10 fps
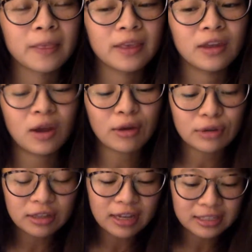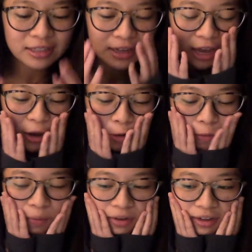you know, I realized like
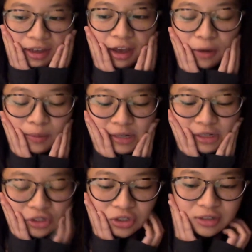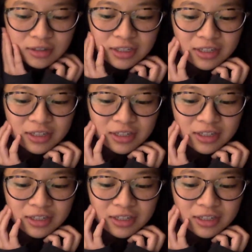how much